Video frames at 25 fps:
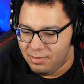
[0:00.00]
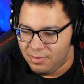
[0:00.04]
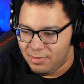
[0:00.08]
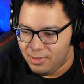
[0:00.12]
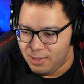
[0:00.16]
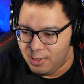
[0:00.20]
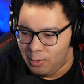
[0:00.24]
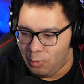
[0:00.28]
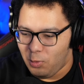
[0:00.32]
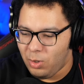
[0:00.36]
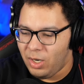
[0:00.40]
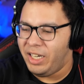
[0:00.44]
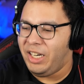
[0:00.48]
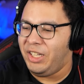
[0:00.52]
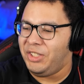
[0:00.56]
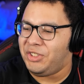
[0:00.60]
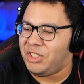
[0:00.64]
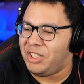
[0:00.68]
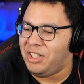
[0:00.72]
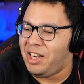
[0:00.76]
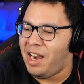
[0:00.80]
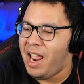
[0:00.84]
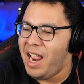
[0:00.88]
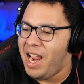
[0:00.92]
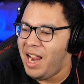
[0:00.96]
What is
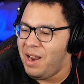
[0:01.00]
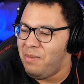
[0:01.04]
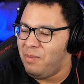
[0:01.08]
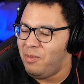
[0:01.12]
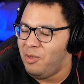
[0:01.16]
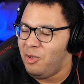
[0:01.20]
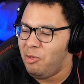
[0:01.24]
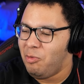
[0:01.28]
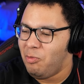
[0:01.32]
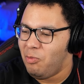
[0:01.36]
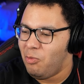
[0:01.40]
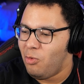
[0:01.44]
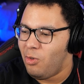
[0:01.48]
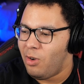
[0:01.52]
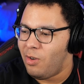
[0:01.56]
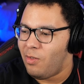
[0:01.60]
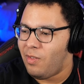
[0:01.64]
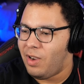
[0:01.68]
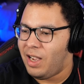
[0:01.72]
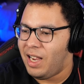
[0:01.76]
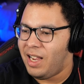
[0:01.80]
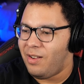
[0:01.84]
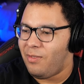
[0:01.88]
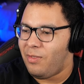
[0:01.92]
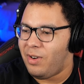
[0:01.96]
your name?
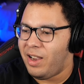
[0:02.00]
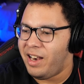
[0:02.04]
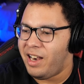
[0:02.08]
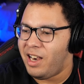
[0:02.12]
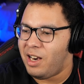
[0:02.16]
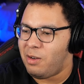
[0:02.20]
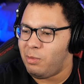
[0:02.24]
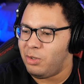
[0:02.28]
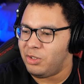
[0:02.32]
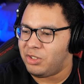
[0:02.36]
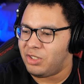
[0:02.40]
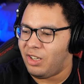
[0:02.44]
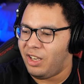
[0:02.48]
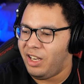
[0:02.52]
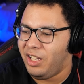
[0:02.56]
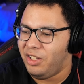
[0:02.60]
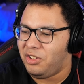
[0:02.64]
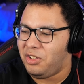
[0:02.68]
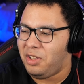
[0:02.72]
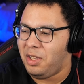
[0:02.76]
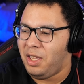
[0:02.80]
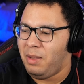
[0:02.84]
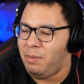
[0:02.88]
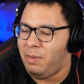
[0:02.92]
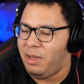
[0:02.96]
Why did I almost call you
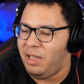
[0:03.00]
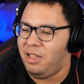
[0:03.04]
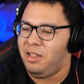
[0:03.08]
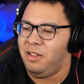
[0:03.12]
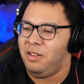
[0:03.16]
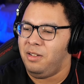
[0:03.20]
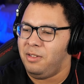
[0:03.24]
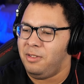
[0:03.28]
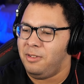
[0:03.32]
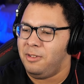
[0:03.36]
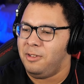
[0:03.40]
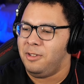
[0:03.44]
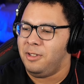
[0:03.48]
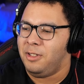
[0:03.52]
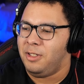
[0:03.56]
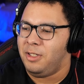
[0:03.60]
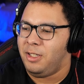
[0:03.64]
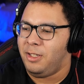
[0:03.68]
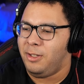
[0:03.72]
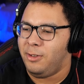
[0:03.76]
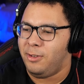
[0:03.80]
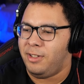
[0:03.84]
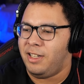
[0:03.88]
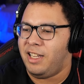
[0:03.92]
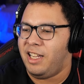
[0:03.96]
Timmy?
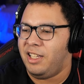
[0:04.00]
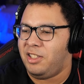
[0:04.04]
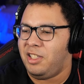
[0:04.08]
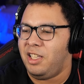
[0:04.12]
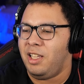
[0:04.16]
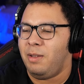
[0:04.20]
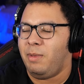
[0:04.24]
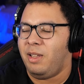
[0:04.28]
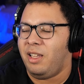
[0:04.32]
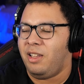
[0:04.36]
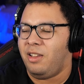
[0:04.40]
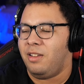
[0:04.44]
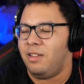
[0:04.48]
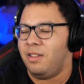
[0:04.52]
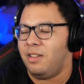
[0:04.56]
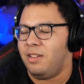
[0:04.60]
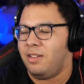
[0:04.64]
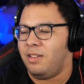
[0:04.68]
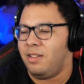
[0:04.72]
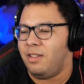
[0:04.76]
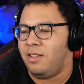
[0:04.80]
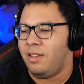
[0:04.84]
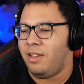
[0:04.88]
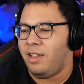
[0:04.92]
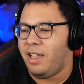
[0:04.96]
You're not Timmy.
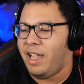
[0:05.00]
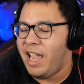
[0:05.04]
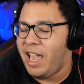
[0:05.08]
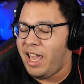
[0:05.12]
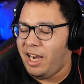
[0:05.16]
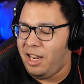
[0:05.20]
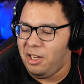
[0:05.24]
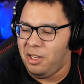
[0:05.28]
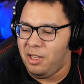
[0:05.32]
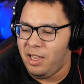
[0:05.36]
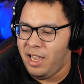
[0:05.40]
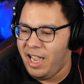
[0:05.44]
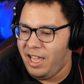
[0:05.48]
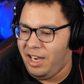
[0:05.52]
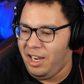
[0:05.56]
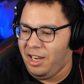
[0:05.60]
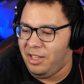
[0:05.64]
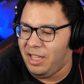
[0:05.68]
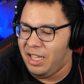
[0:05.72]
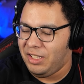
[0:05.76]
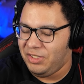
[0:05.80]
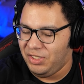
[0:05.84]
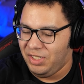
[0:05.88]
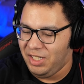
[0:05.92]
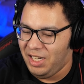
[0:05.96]
Eddy,
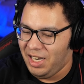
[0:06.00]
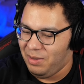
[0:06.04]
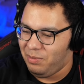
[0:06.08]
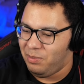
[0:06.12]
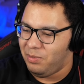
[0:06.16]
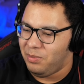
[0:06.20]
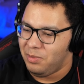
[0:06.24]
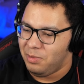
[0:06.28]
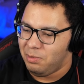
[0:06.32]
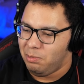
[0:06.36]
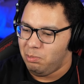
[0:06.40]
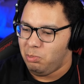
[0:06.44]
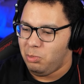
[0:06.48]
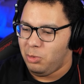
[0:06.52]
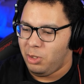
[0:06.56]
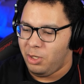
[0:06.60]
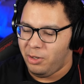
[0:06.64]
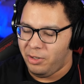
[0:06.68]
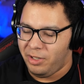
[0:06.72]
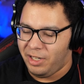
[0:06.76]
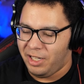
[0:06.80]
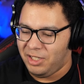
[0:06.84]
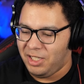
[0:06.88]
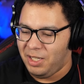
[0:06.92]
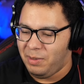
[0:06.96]
that's your name. You're
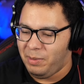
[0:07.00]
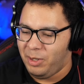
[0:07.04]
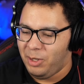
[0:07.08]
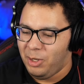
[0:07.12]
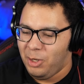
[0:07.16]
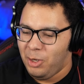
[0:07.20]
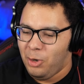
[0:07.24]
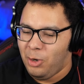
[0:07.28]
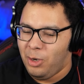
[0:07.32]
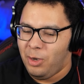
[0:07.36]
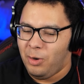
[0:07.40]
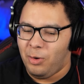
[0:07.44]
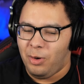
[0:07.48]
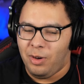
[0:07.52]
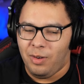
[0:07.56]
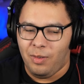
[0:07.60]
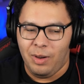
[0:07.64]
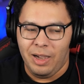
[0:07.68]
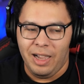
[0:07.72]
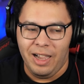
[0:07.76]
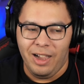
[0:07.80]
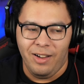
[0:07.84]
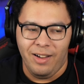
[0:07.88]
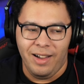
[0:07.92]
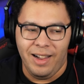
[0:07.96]
not Timmy.
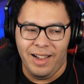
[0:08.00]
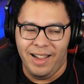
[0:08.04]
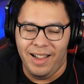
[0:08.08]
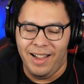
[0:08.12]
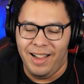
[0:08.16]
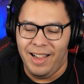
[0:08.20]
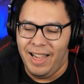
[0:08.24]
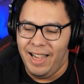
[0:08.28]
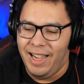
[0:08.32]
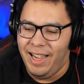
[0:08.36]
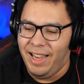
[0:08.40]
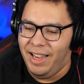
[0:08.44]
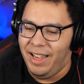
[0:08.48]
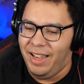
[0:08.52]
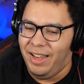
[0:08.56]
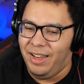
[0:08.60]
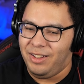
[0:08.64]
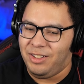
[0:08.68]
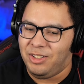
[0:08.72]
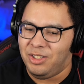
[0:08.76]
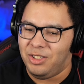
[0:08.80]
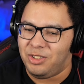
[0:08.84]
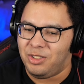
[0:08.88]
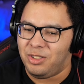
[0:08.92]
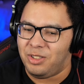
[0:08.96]
Wow, I
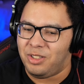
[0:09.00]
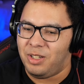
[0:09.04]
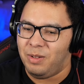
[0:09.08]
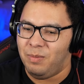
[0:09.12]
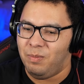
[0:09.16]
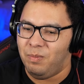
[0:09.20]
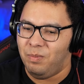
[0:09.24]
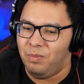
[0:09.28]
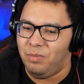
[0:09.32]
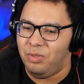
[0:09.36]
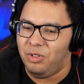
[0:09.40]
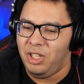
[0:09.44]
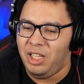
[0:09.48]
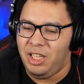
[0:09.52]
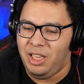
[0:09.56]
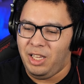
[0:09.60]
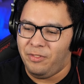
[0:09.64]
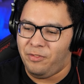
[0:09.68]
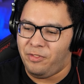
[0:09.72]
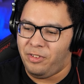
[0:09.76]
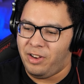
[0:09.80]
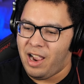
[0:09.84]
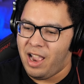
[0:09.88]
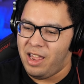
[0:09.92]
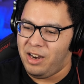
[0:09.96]
just completely
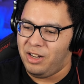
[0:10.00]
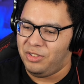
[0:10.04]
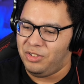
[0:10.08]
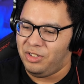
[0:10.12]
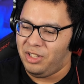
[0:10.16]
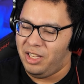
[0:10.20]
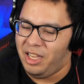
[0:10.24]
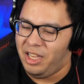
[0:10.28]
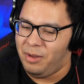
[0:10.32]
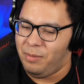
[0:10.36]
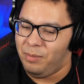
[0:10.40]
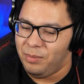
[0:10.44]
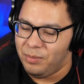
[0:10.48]
forgot his name.